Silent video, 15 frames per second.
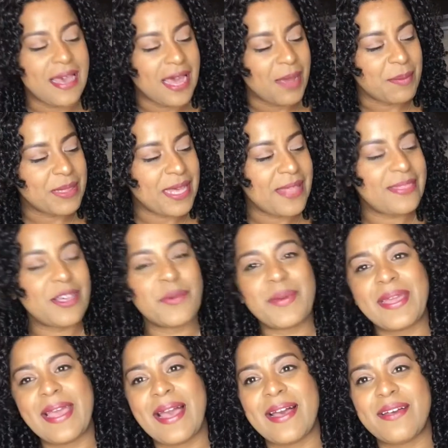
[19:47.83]
I'm glad that
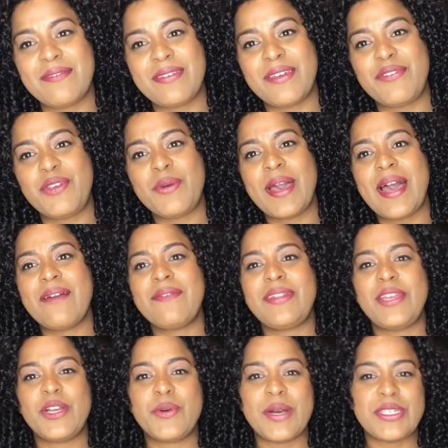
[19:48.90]
we have. If you have
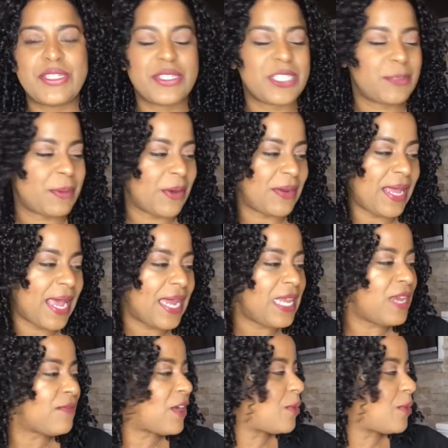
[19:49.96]
any questions about any of